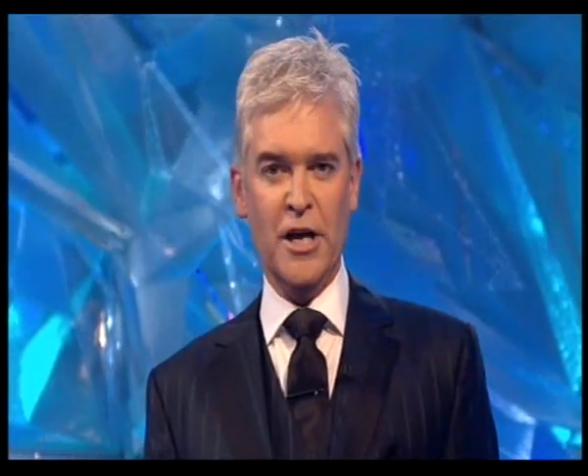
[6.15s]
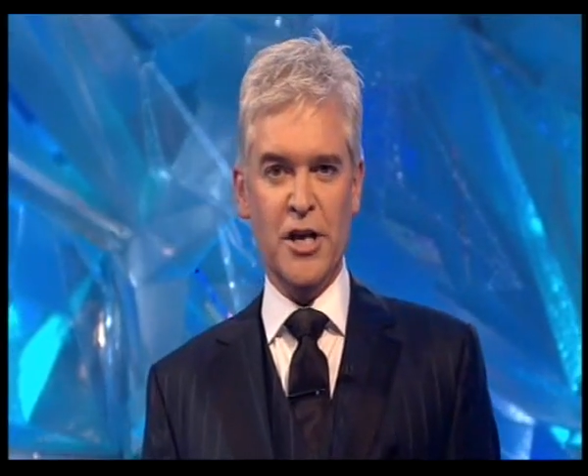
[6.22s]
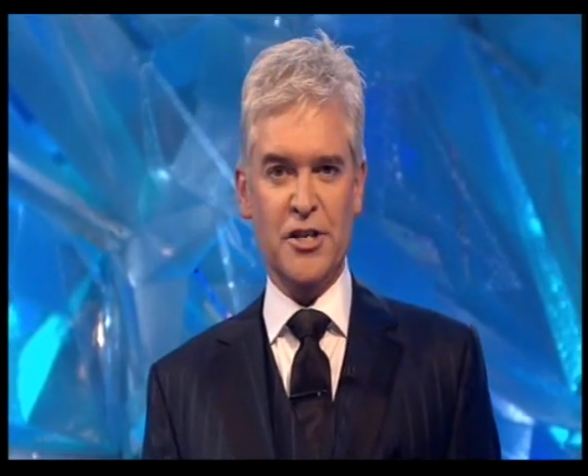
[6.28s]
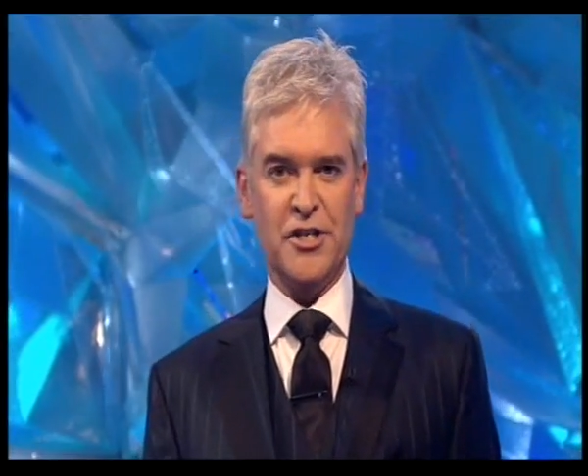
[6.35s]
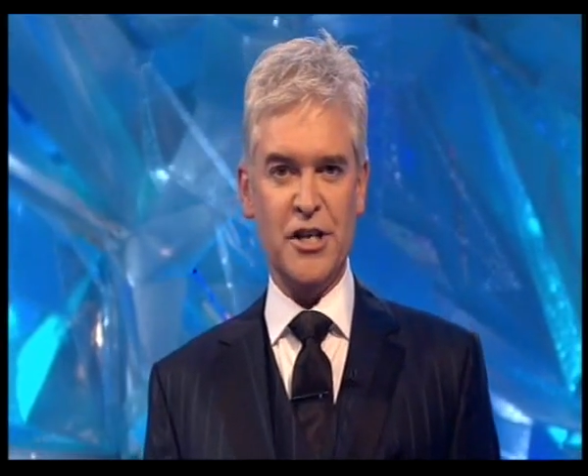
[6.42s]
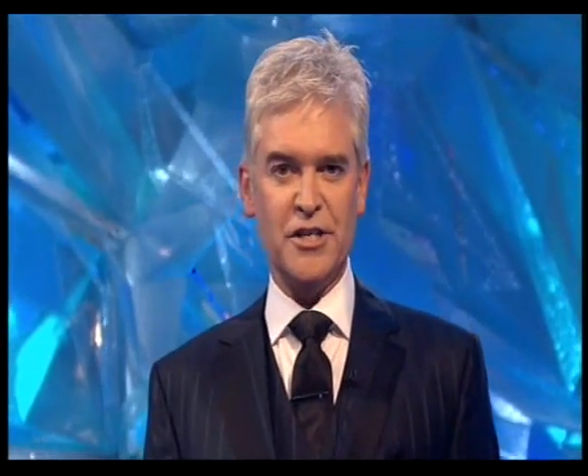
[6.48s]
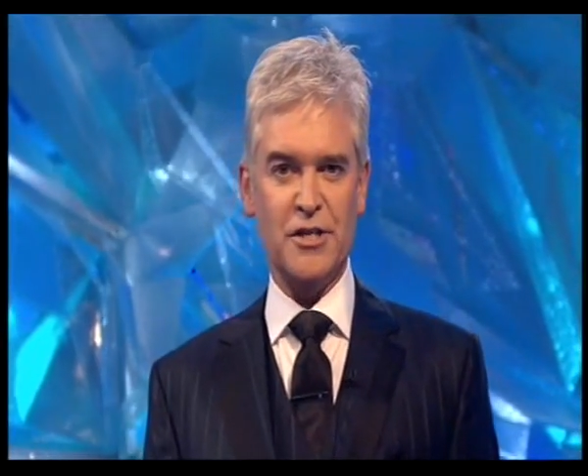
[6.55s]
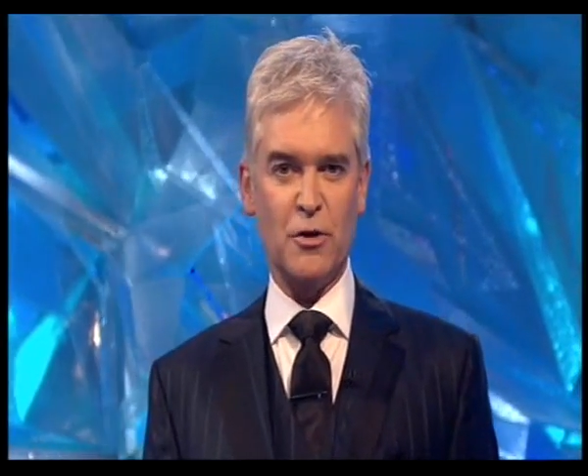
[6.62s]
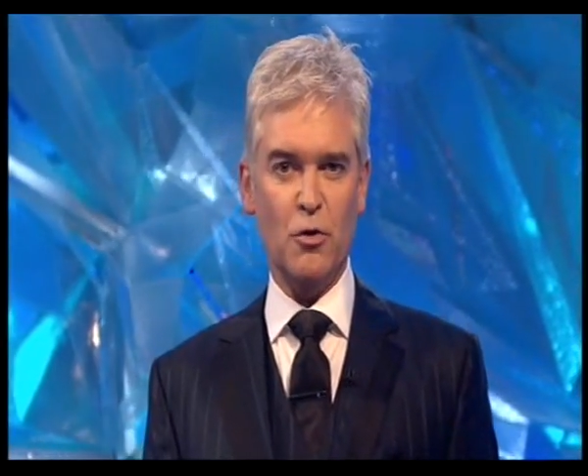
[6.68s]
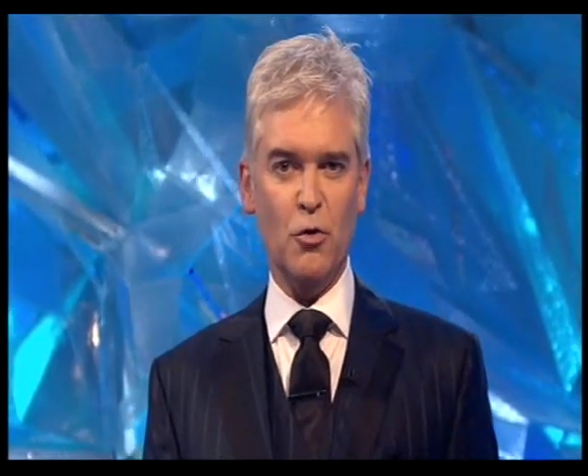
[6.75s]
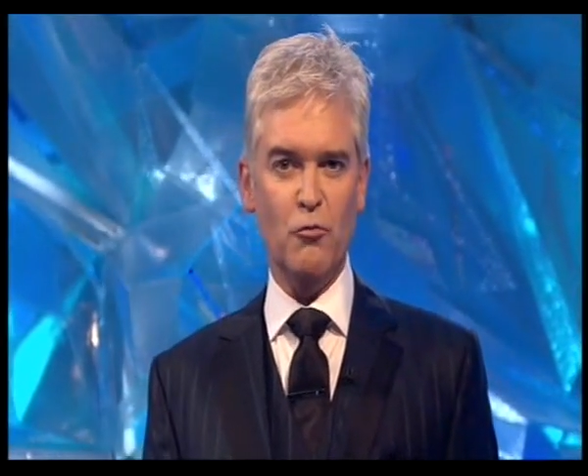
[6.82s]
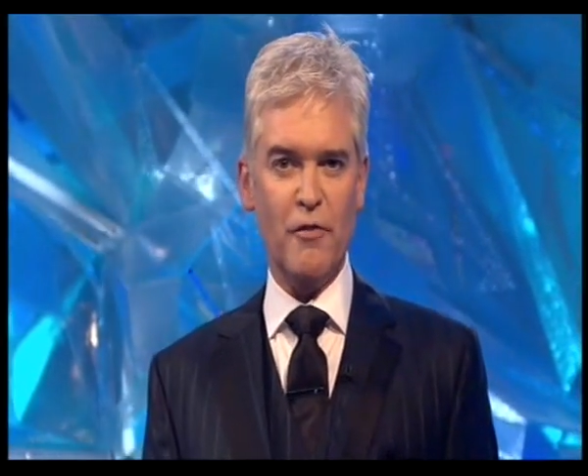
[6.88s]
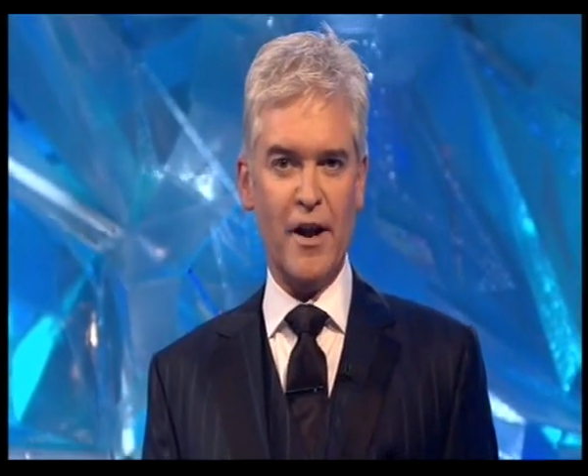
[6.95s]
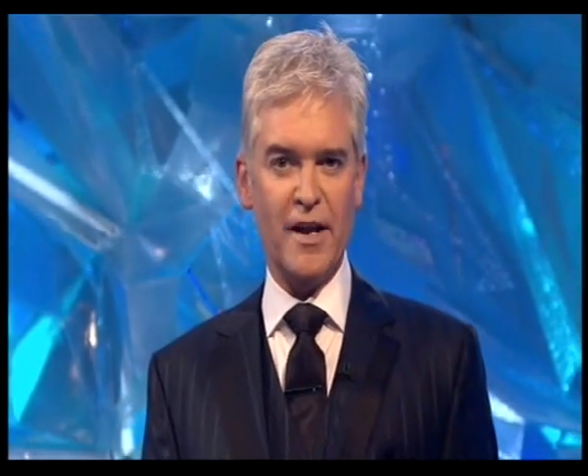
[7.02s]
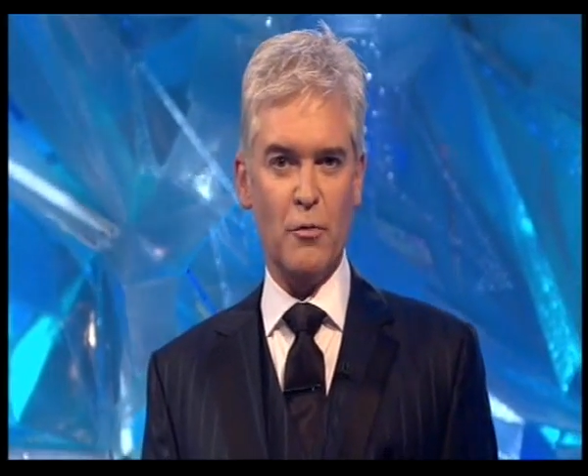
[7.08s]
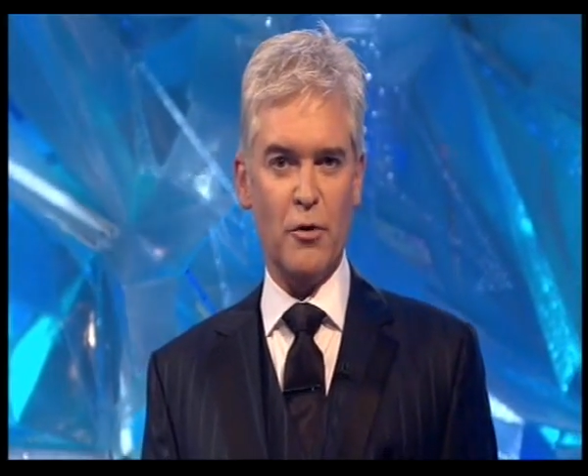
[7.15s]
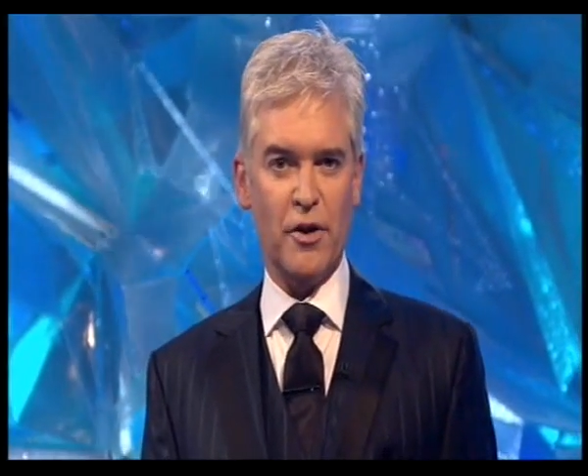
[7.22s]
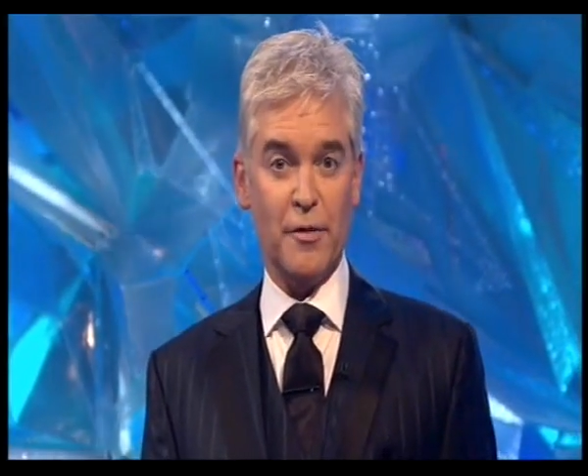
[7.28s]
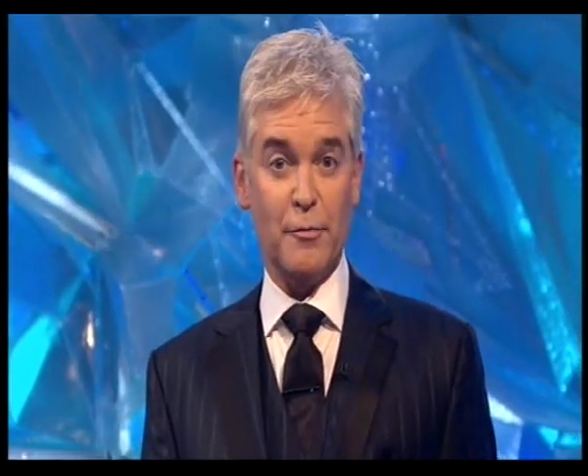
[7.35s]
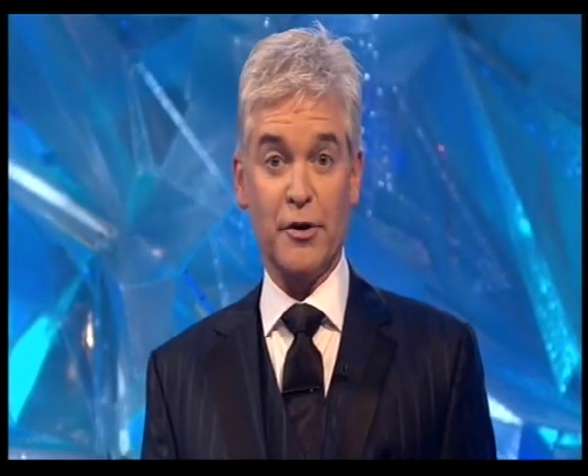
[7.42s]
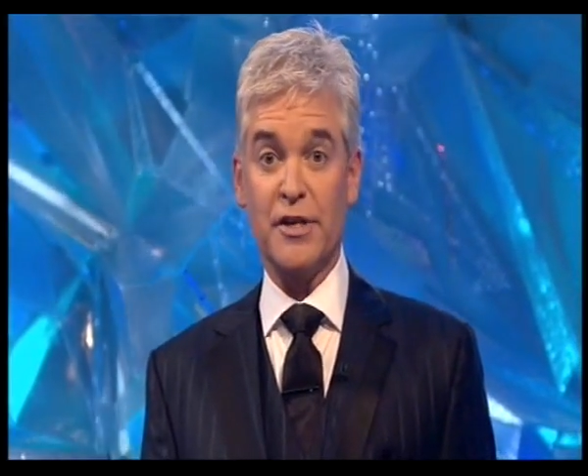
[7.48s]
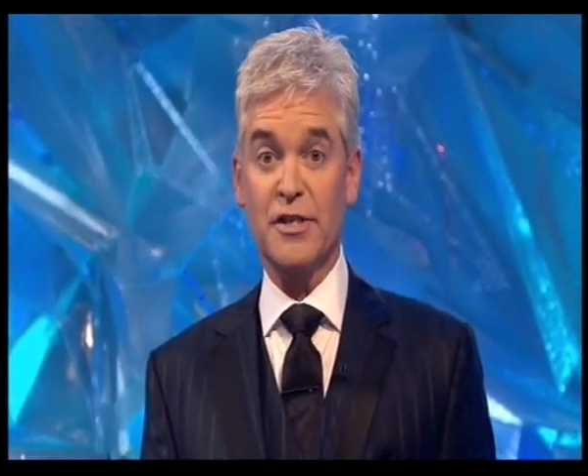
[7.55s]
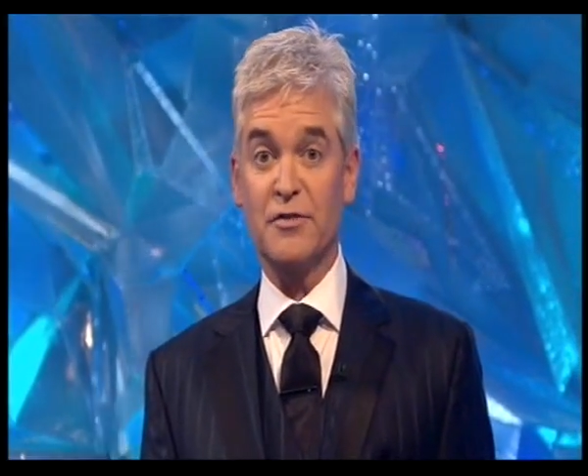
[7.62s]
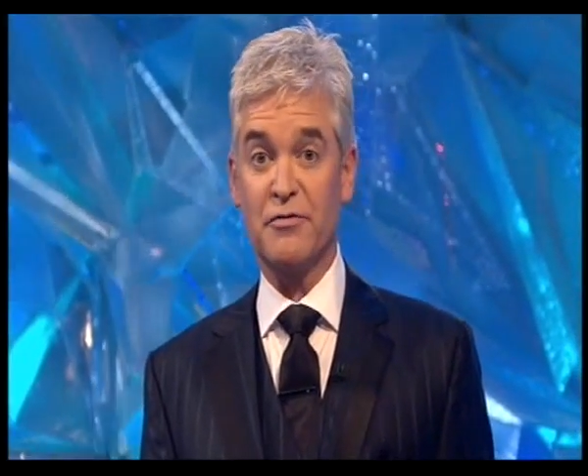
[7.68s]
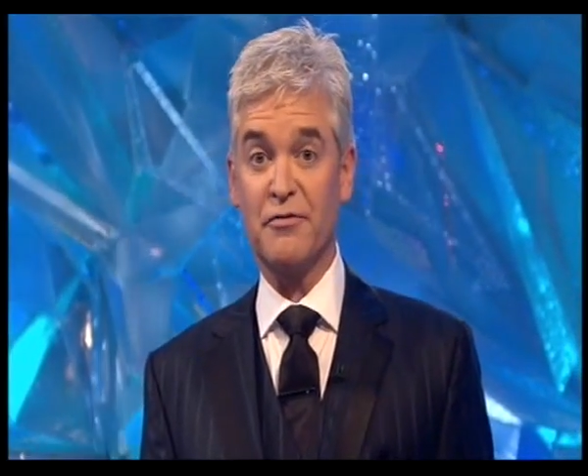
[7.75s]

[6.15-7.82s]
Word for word: She's already one of the bookie's